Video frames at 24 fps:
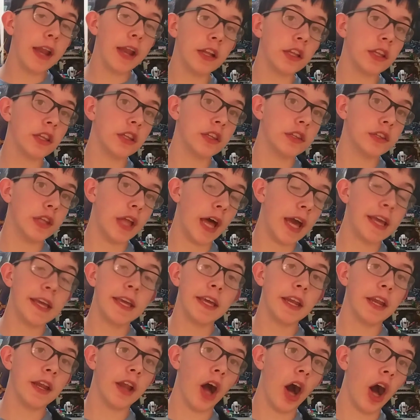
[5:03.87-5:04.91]
didn't
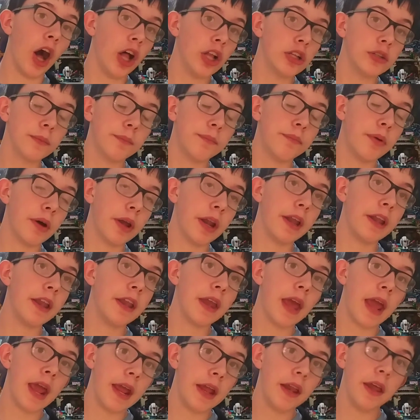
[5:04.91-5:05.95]
like it at all, but I
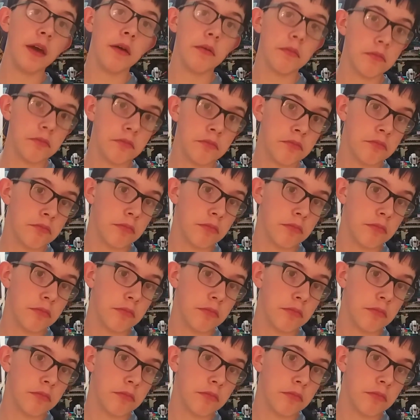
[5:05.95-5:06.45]
didn't hate it.